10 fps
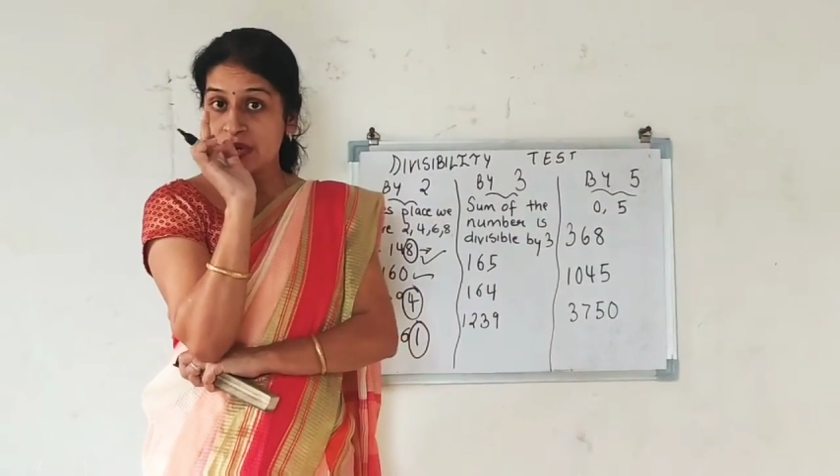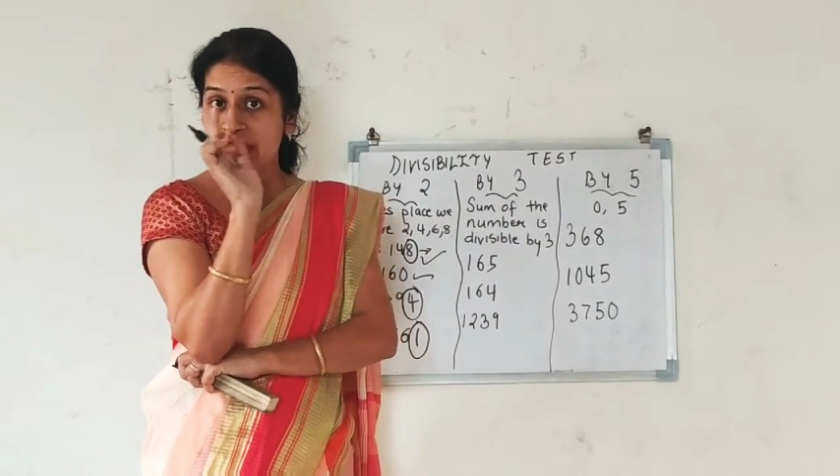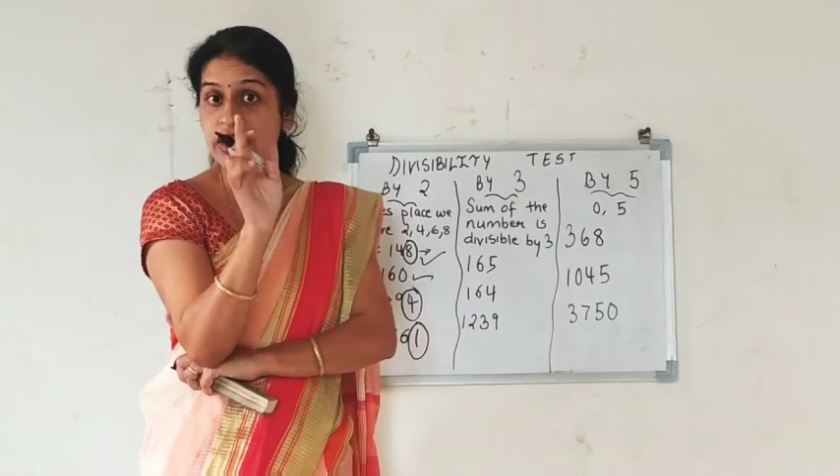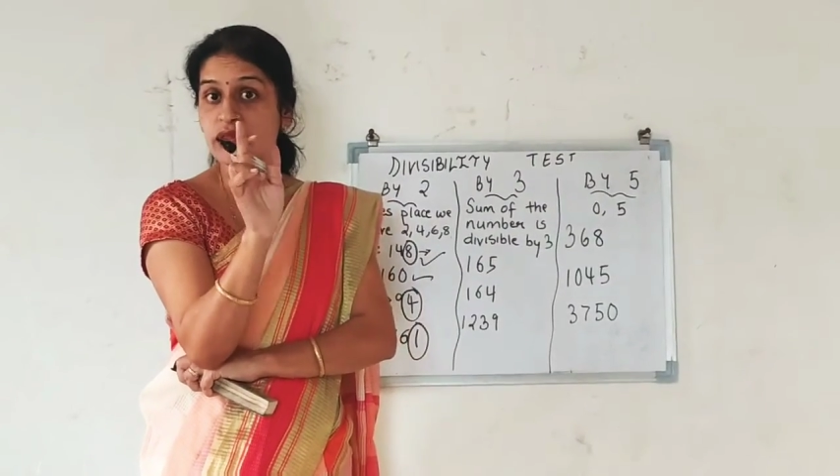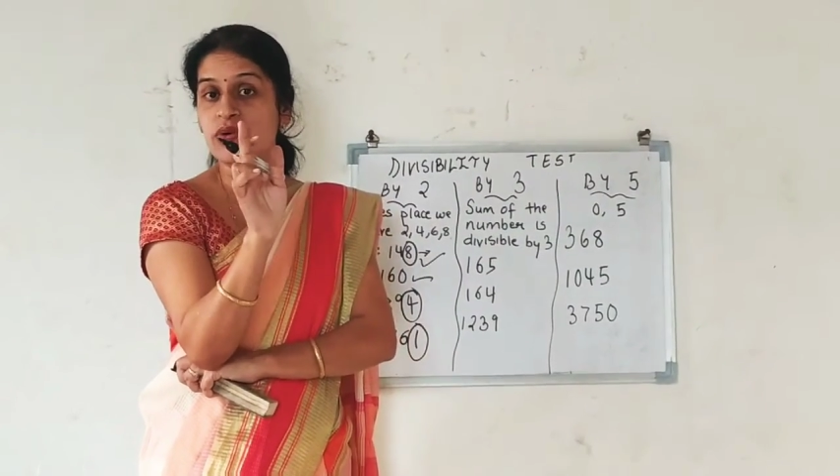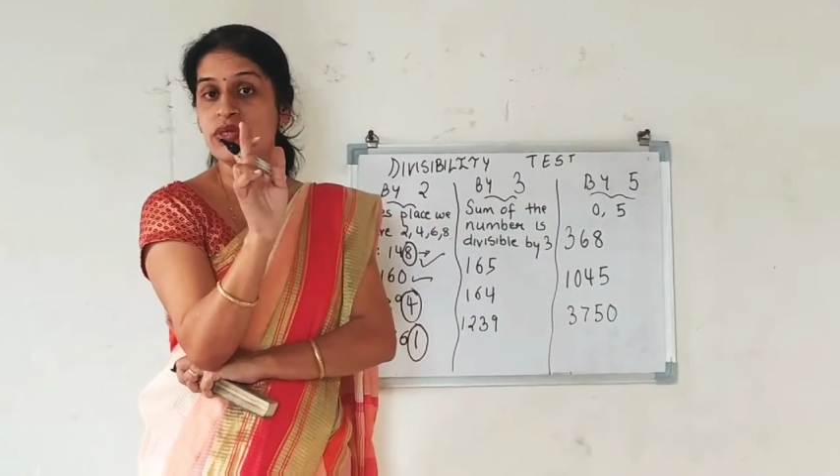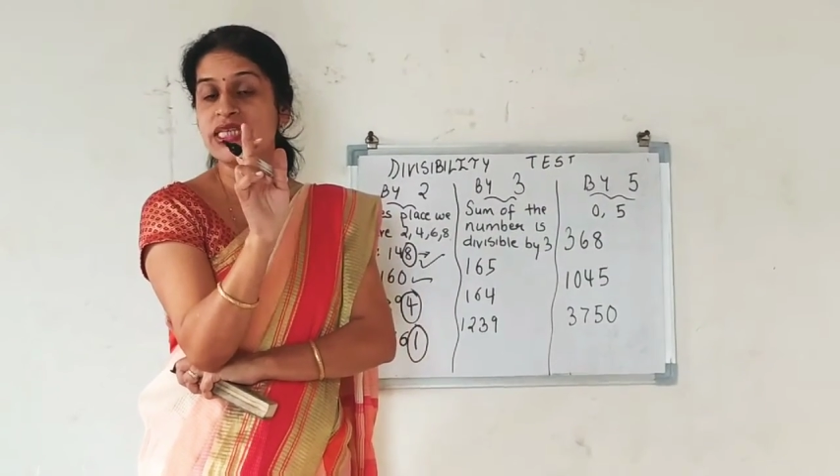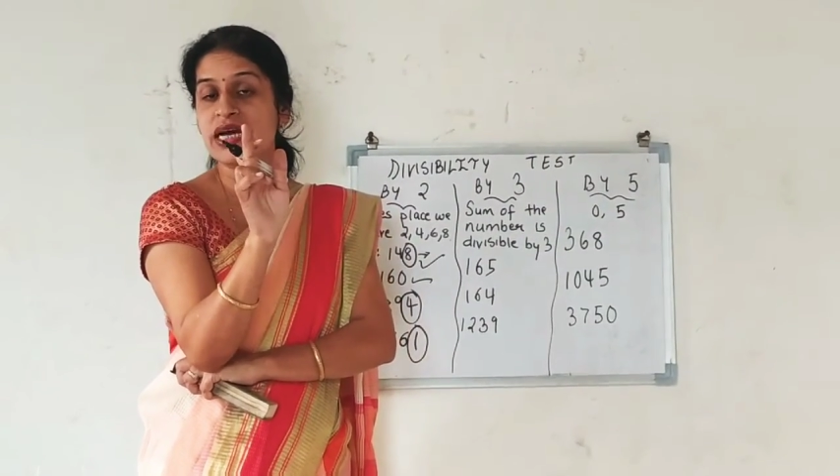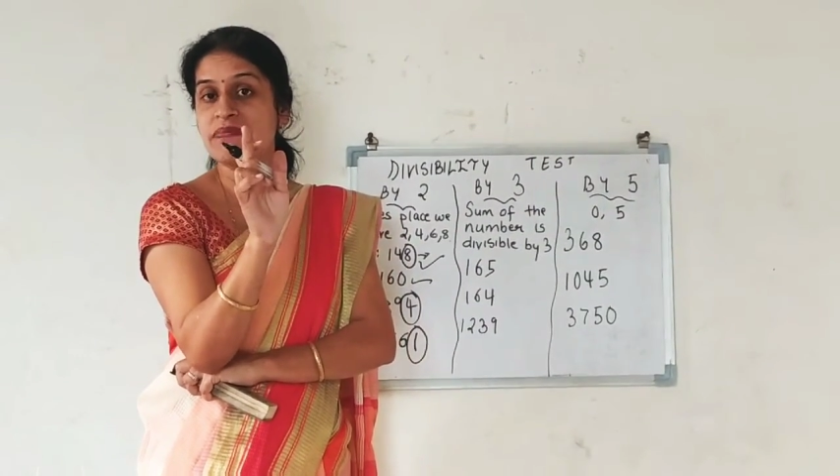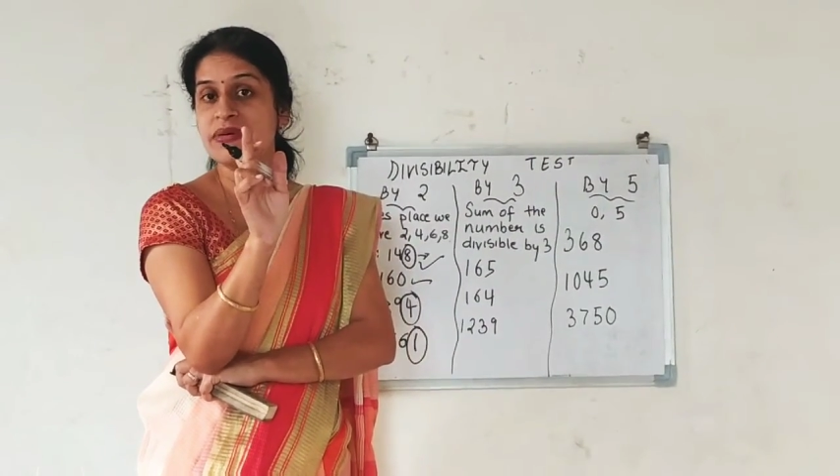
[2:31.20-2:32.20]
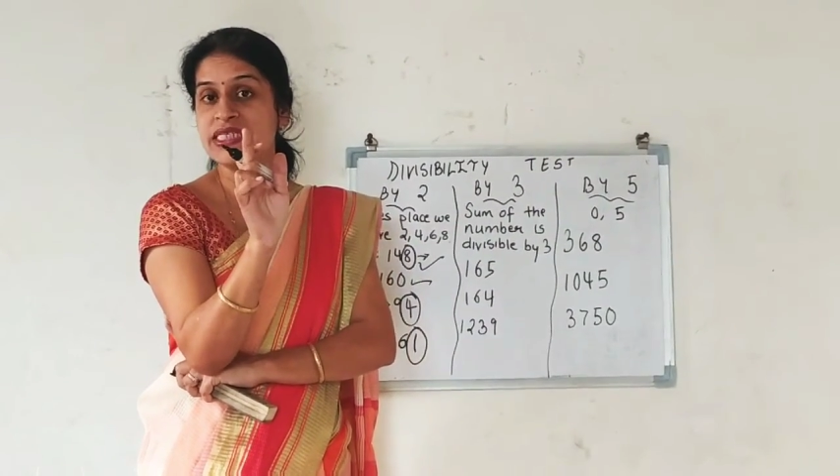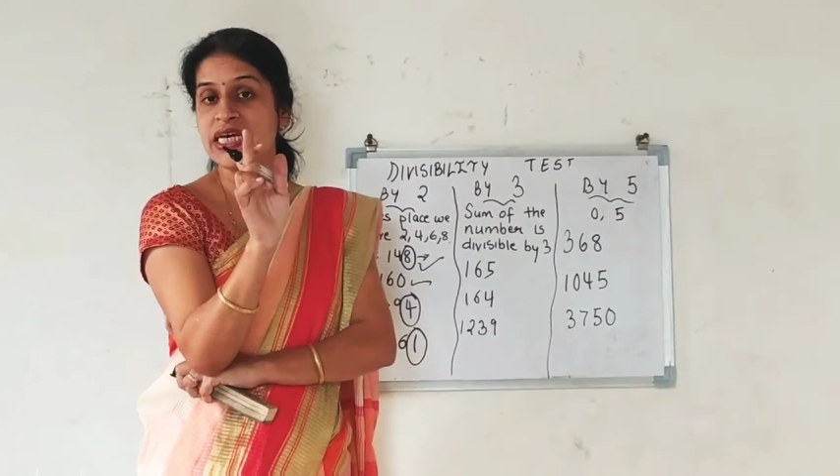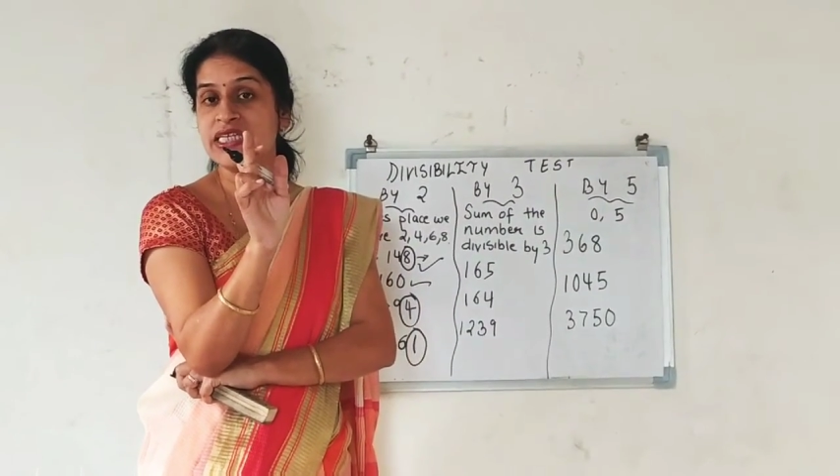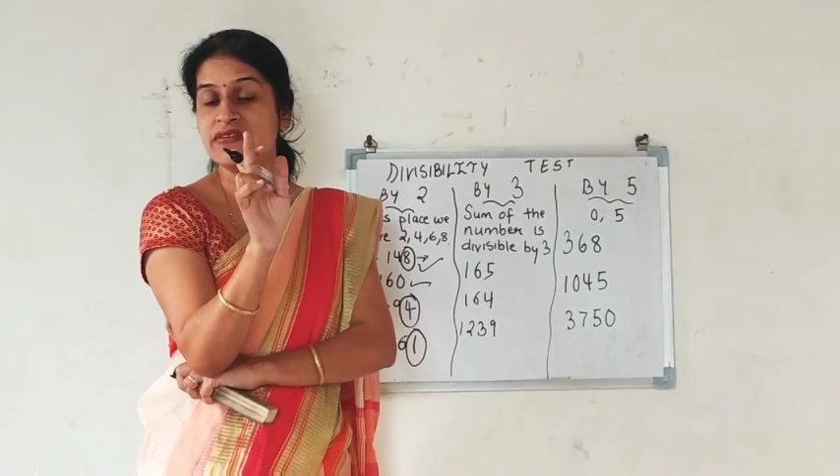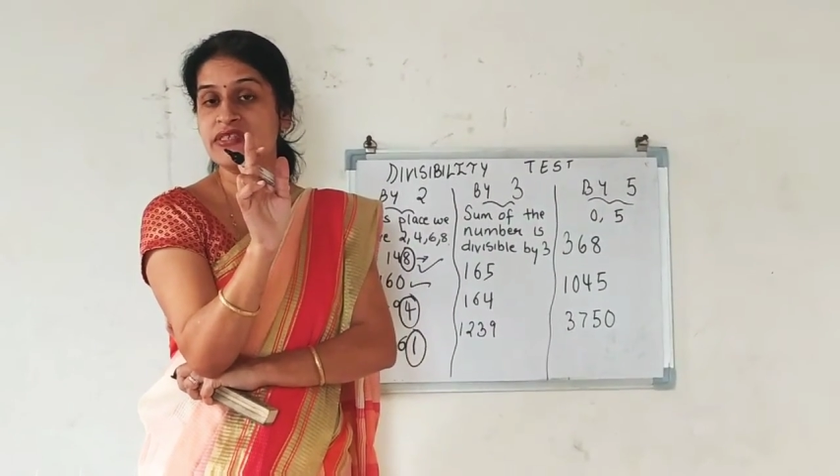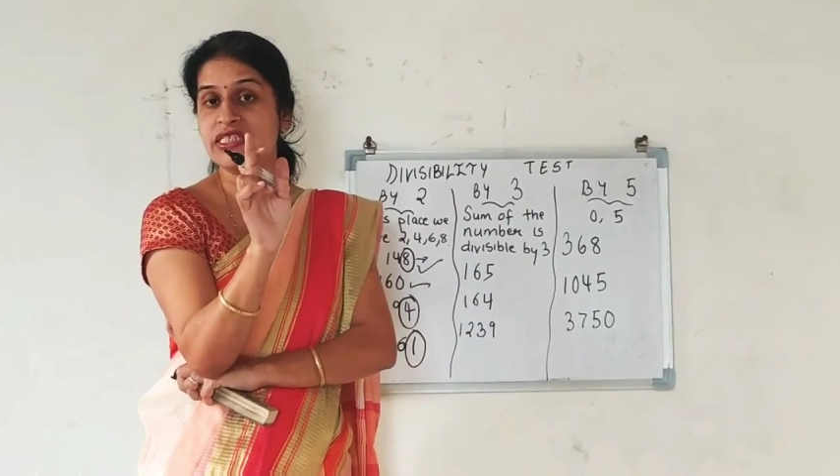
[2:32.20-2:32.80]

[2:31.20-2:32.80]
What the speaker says: Only those numbers are